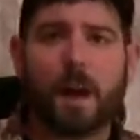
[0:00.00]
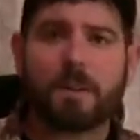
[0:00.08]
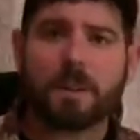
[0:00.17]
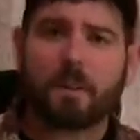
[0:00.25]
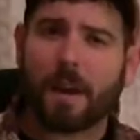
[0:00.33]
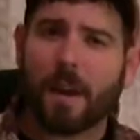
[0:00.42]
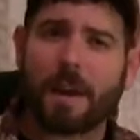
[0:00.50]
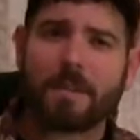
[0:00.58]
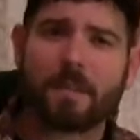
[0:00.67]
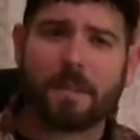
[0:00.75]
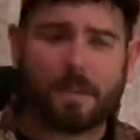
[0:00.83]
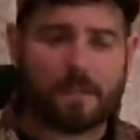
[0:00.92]
I was able to
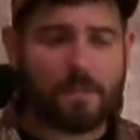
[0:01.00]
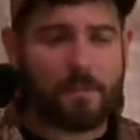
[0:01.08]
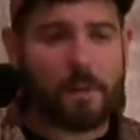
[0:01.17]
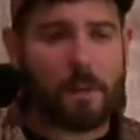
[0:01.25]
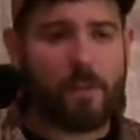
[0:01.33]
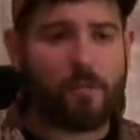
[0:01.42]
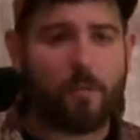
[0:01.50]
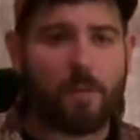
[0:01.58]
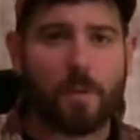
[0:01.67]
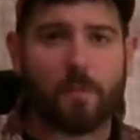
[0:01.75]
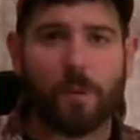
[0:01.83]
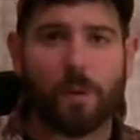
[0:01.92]
ask some very helpful
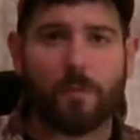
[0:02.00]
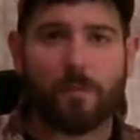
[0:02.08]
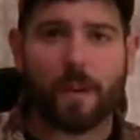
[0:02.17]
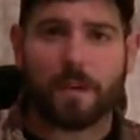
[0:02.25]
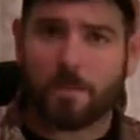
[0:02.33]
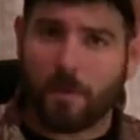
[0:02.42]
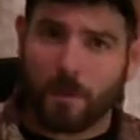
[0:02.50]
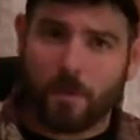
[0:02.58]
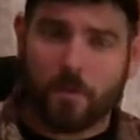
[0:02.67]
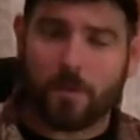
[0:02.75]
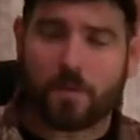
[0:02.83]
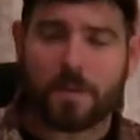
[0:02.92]
people on
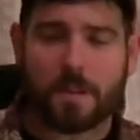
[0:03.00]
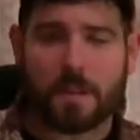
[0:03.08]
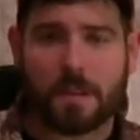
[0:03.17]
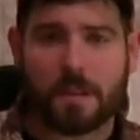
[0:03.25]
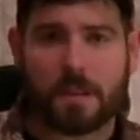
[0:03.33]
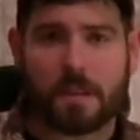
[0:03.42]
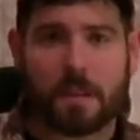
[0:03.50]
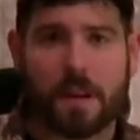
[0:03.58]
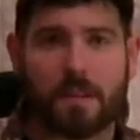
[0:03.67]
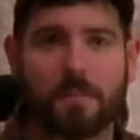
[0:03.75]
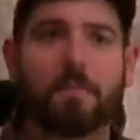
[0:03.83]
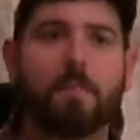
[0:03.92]
Facebook groups and things like
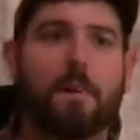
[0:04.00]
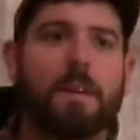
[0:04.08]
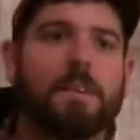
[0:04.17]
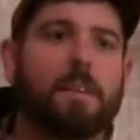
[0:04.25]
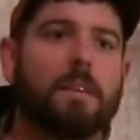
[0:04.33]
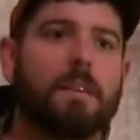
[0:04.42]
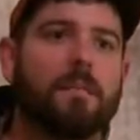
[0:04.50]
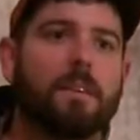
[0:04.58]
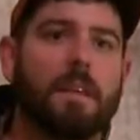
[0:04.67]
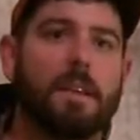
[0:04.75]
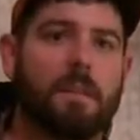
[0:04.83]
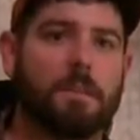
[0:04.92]
that, basically of
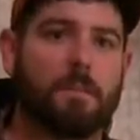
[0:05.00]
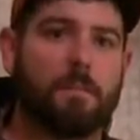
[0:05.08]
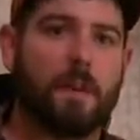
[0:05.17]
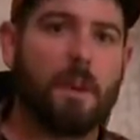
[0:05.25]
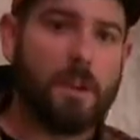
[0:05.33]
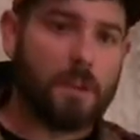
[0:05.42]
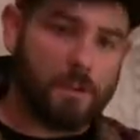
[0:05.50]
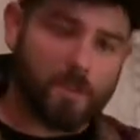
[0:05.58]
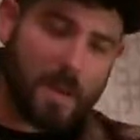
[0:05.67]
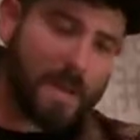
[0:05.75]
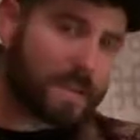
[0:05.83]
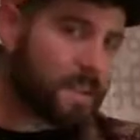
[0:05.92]
getting some
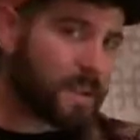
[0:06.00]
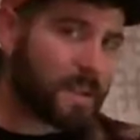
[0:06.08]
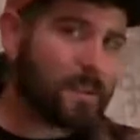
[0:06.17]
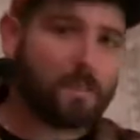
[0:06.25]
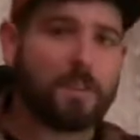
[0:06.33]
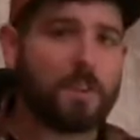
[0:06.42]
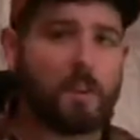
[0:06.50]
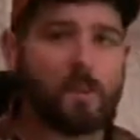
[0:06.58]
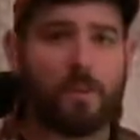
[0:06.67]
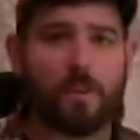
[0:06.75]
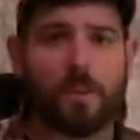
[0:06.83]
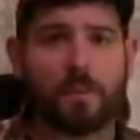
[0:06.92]
basic and
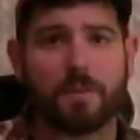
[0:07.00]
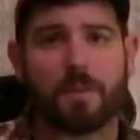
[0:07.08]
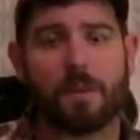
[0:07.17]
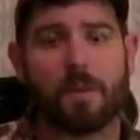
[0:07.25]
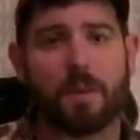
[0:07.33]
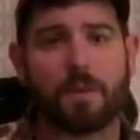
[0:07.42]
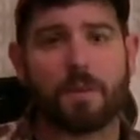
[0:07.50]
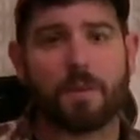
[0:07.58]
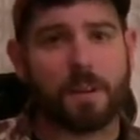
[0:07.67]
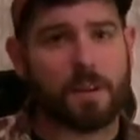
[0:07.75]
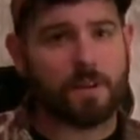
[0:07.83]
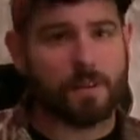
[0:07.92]
general
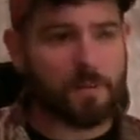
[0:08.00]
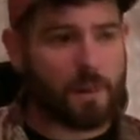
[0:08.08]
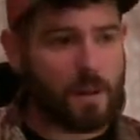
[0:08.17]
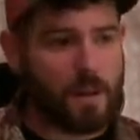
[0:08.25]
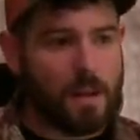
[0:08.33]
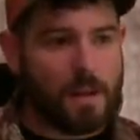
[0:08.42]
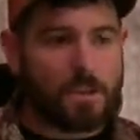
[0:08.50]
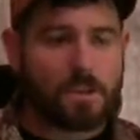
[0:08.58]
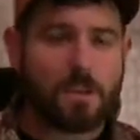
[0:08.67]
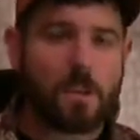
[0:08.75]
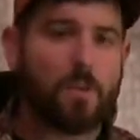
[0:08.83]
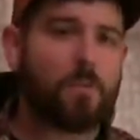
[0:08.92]
questions answered. But
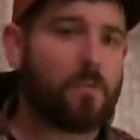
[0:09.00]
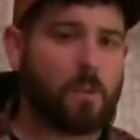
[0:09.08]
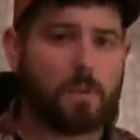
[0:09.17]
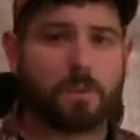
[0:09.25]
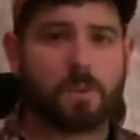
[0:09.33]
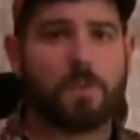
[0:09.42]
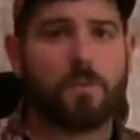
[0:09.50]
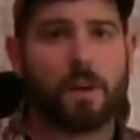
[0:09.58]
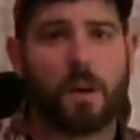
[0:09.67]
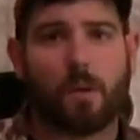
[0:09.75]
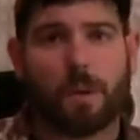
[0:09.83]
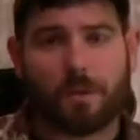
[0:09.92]
still, the first shoot
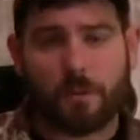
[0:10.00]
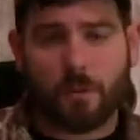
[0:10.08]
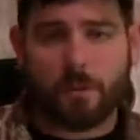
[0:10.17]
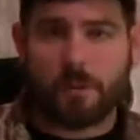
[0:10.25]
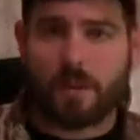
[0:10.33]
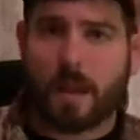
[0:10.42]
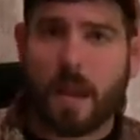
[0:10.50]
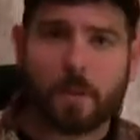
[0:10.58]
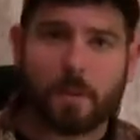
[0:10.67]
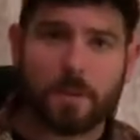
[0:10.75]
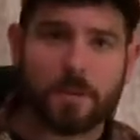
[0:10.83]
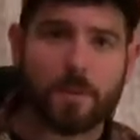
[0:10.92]
that I went to, which was in
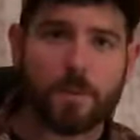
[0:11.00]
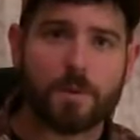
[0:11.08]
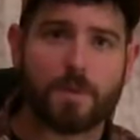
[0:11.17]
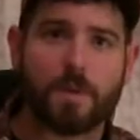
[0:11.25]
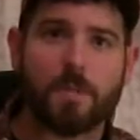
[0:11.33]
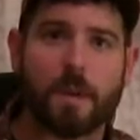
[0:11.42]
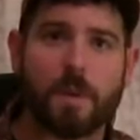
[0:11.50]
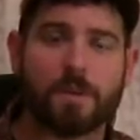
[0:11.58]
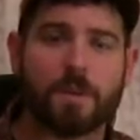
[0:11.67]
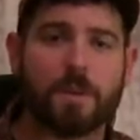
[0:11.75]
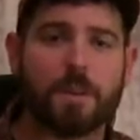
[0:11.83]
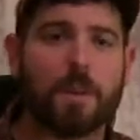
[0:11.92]
Appling, Georgia this
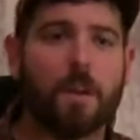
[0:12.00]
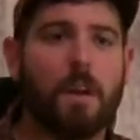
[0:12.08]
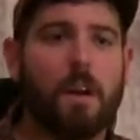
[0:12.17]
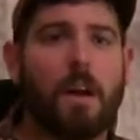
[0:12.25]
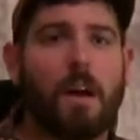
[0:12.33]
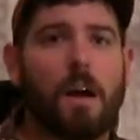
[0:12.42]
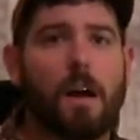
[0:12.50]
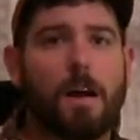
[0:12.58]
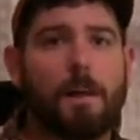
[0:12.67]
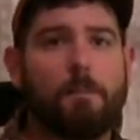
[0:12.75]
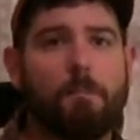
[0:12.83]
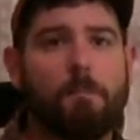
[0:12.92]
past year,
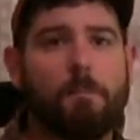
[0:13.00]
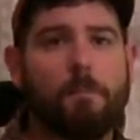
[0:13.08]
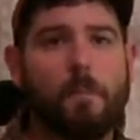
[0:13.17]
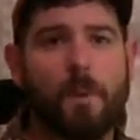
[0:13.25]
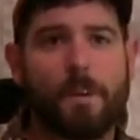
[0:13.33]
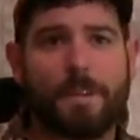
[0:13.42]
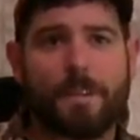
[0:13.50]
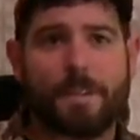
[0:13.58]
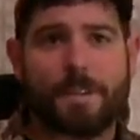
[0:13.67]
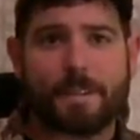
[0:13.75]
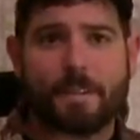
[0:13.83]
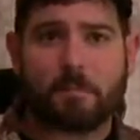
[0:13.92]

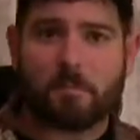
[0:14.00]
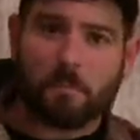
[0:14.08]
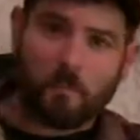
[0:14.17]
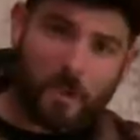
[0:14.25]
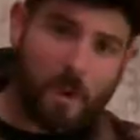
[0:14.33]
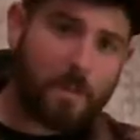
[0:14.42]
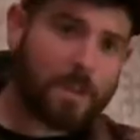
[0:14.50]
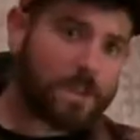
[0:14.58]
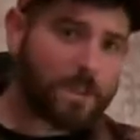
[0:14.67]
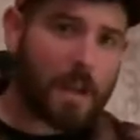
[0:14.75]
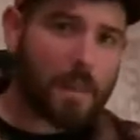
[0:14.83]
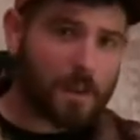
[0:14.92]
was very much
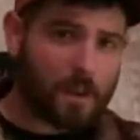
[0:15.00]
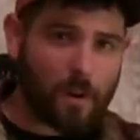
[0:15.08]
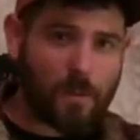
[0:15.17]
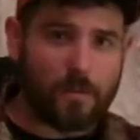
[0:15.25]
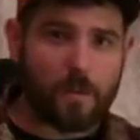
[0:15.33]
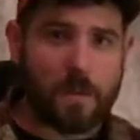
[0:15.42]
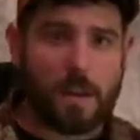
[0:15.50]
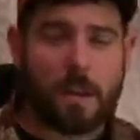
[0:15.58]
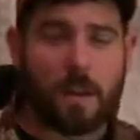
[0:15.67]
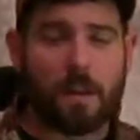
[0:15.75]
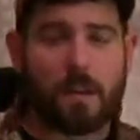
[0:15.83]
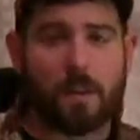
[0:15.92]
a shot in the dark for
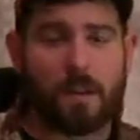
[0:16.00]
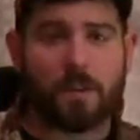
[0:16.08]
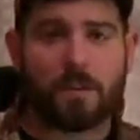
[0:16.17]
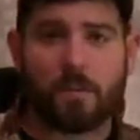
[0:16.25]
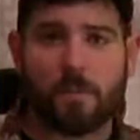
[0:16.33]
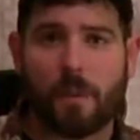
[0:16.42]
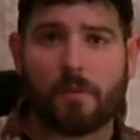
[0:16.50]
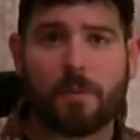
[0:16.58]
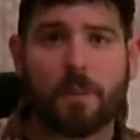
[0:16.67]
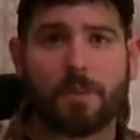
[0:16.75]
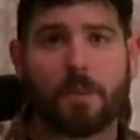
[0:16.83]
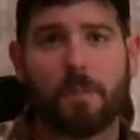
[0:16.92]
me, and two of my
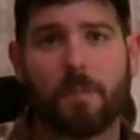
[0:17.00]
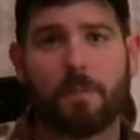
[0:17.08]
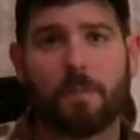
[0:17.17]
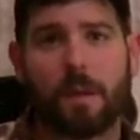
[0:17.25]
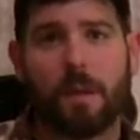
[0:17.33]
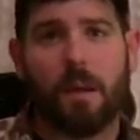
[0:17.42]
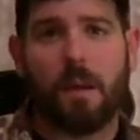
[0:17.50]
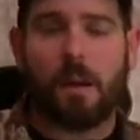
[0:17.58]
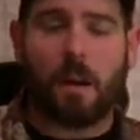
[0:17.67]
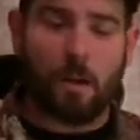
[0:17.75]
friends went with me,